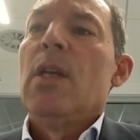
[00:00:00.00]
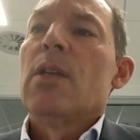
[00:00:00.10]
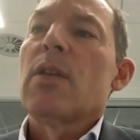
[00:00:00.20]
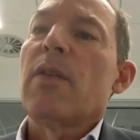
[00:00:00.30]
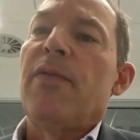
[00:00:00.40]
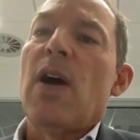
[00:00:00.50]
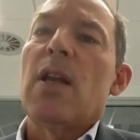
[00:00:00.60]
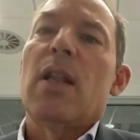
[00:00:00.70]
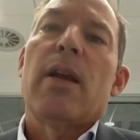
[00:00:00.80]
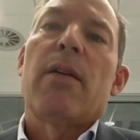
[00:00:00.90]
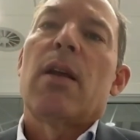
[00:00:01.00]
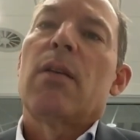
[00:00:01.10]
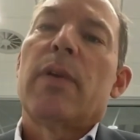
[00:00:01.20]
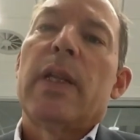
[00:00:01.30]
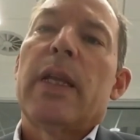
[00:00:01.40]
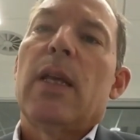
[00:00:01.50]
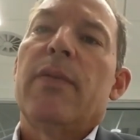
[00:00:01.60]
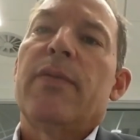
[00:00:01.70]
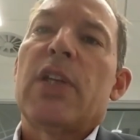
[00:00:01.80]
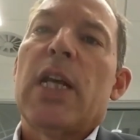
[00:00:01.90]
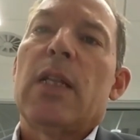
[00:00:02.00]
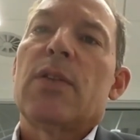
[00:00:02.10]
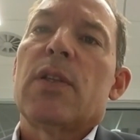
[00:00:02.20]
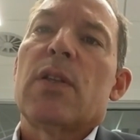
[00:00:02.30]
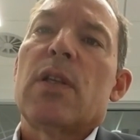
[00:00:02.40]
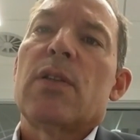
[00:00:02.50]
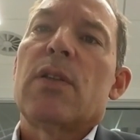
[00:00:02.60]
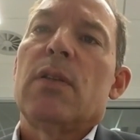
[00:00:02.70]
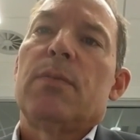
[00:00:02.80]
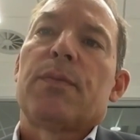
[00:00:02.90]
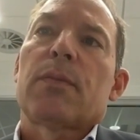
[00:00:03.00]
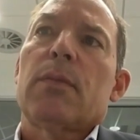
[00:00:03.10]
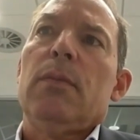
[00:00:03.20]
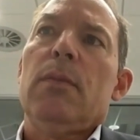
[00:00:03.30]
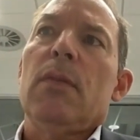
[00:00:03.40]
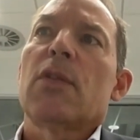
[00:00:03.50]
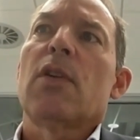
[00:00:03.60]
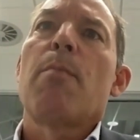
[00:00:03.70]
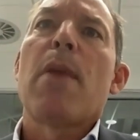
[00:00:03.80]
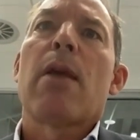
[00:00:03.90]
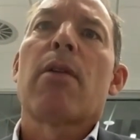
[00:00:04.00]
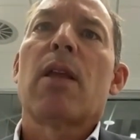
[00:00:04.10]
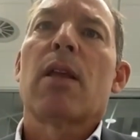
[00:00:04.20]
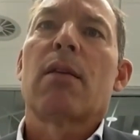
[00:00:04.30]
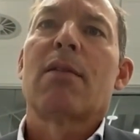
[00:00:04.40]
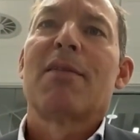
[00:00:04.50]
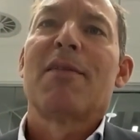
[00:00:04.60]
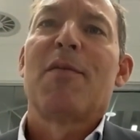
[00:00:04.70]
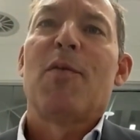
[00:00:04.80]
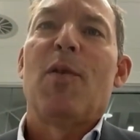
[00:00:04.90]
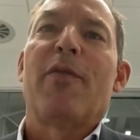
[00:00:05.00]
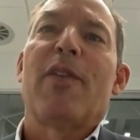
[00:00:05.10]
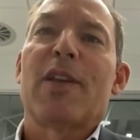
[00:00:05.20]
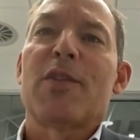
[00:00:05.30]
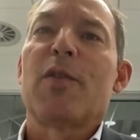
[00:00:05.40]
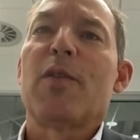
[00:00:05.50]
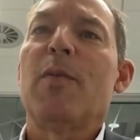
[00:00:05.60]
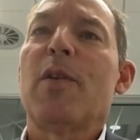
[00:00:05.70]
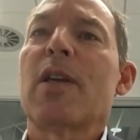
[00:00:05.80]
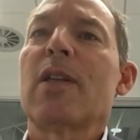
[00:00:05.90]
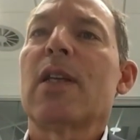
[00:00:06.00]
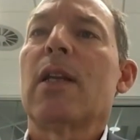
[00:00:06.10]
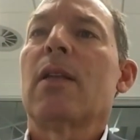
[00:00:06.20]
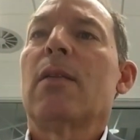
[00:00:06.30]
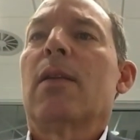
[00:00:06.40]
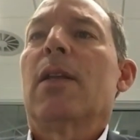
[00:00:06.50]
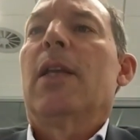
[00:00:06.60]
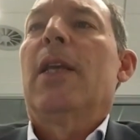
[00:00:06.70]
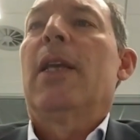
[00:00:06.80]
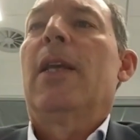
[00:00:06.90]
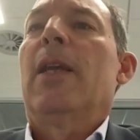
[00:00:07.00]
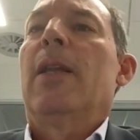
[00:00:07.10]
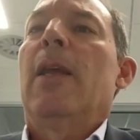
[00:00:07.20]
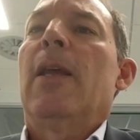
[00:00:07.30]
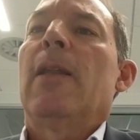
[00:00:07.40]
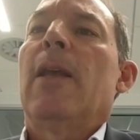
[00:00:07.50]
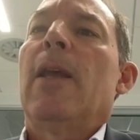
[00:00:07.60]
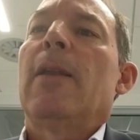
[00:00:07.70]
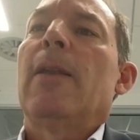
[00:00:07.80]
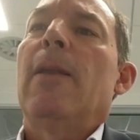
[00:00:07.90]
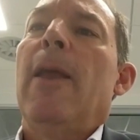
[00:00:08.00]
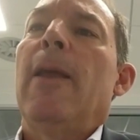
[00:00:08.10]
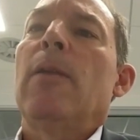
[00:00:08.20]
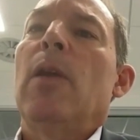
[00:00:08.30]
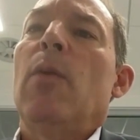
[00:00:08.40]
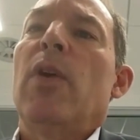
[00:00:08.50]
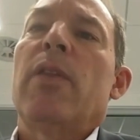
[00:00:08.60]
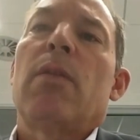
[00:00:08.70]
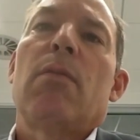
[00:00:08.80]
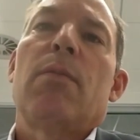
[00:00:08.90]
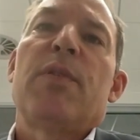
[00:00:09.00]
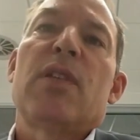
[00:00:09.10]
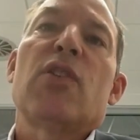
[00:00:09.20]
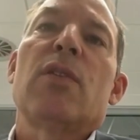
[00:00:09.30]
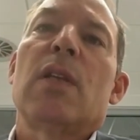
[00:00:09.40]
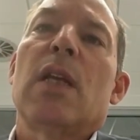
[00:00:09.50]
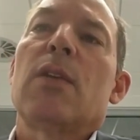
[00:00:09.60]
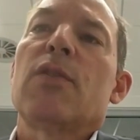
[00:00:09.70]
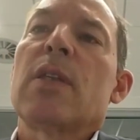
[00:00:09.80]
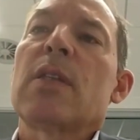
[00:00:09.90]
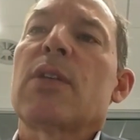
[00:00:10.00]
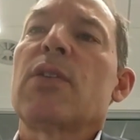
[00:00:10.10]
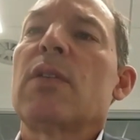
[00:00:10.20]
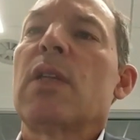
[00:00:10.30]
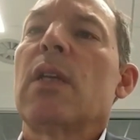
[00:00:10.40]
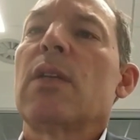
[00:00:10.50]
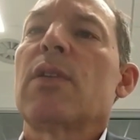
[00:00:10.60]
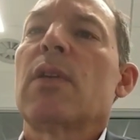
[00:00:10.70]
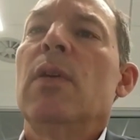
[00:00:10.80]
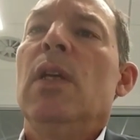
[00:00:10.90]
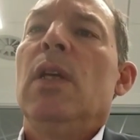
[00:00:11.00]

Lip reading: So the final area really of challenges is sort of marrying all of the external market data and with positions data and transactions data. So,